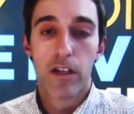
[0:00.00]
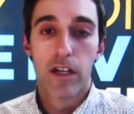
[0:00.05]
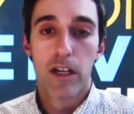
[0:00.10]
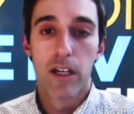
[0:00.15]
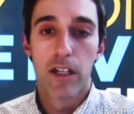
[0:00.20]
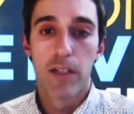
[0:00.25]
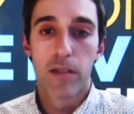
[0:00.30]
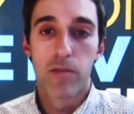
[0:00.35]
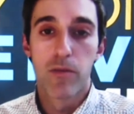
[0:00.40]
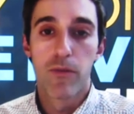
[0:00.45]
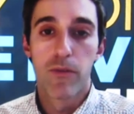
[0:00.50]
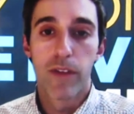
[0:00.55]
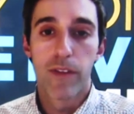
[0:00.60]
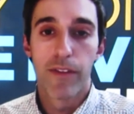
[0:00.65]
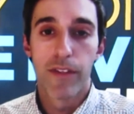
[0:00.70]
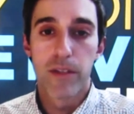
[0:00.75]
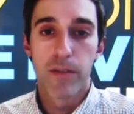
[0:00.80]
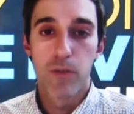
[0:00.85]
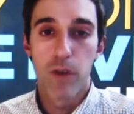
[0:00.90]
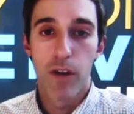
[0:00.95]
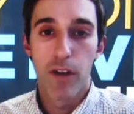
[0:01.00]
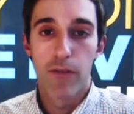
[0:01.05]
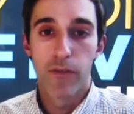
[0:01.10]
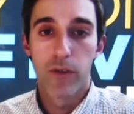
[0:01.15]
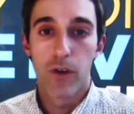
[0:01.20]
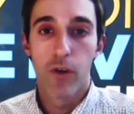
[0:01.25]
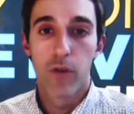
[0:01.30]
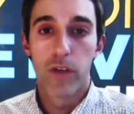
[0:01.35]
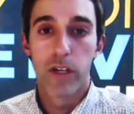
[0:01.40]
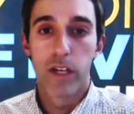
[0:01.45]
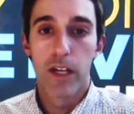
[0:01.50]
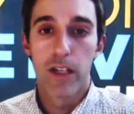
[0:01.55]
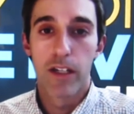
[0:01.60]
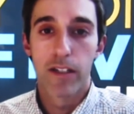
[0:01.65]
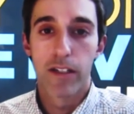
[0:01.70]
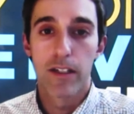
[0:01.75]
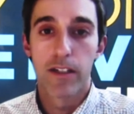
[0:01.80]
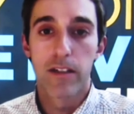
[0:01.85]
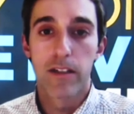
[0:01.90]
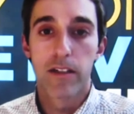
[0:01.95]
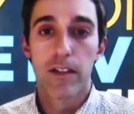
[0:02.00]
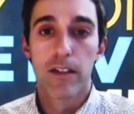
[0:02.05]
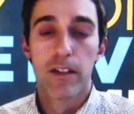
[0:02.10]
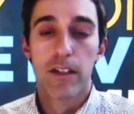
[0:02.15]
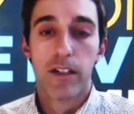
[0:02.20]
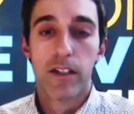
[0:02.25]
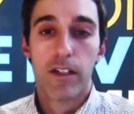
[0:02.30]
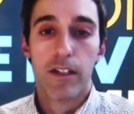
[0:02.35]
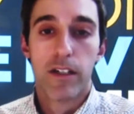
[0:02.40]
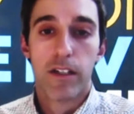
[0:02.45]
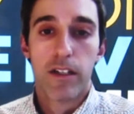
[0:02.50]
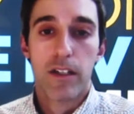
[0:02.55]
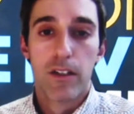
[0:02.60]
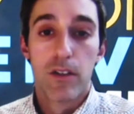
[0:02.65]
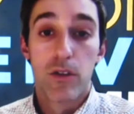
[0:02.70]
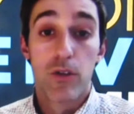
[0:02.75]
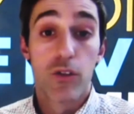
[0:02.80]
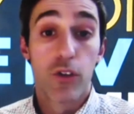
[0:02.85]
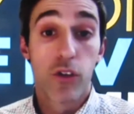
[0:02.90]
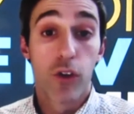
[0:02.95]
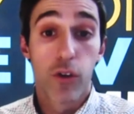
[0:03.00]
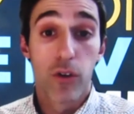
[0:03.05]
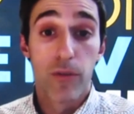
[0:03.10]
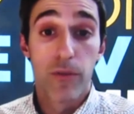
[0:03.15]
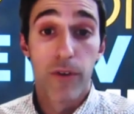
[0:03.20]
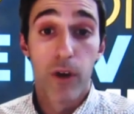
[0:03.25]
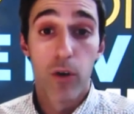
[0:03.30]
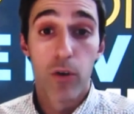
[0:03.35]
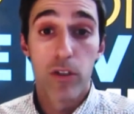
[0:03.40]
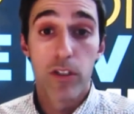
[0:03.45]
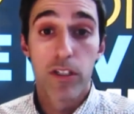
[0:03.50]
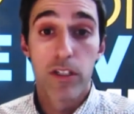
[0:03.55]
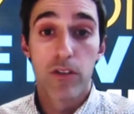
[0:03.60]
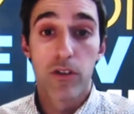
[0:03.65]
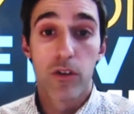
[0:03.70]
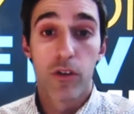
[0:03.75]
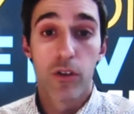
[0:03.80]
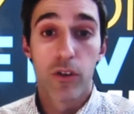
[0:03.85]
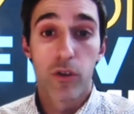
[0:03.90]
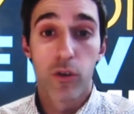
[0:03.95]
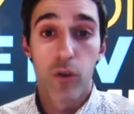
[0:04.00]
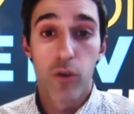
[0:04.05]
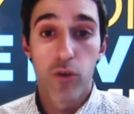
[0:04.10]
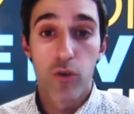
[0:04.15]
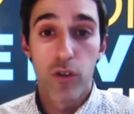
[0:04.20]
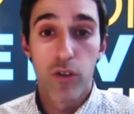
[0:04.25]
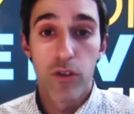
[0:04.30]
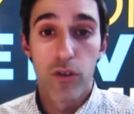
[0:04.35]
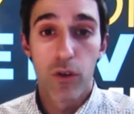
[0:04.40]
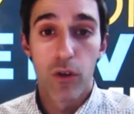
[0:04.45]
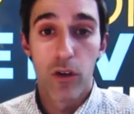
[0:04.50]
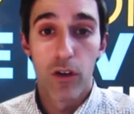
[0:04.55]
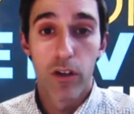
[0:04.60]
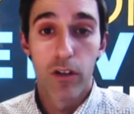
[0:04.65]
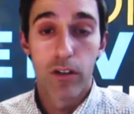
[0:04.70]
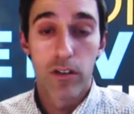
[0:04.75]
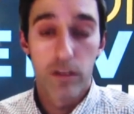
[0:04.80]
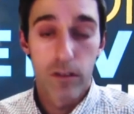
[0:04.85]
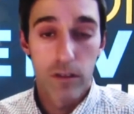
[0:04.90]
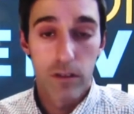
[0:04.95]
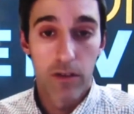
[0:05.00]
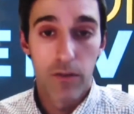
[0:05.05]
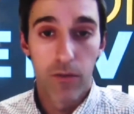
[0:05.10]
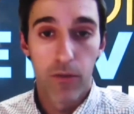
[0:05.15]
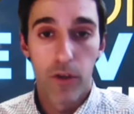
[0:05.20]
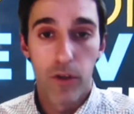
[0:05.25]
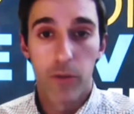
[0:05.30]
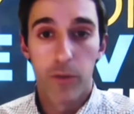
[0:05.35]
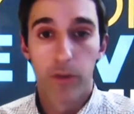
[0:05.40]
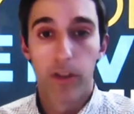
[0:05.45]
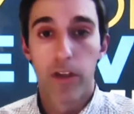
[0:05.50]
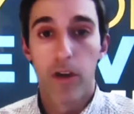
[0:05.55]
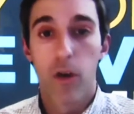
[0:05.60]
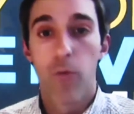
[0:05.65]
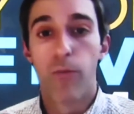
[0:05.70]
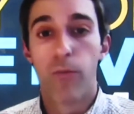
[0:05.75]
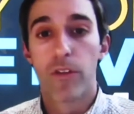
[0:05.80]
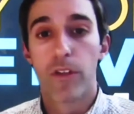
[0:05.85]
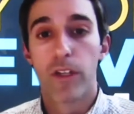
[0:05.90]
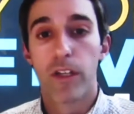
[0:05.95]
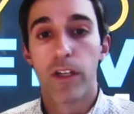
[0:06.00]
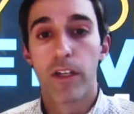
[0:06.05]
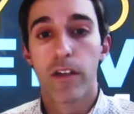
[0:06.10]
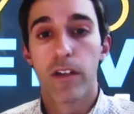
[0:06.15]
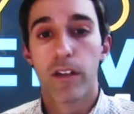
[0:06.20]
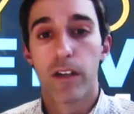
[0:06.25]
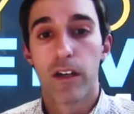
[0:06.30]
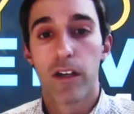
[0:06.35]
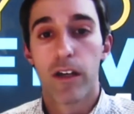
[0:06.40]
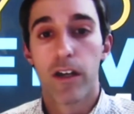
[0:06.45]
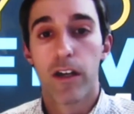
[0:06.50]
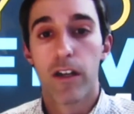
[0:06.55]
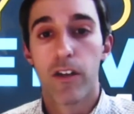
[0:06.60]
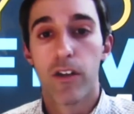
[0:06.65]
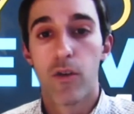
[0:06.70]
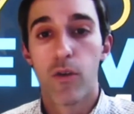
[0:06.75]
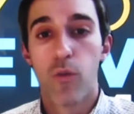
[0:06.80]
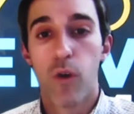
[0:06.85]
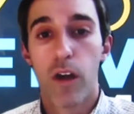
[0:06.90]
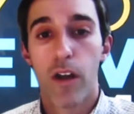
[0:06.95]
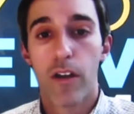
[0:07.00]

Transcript: to prevent the spread of COVID-19. So as you go to vote, as you go to the grocery store, infrequently hopefully, and you run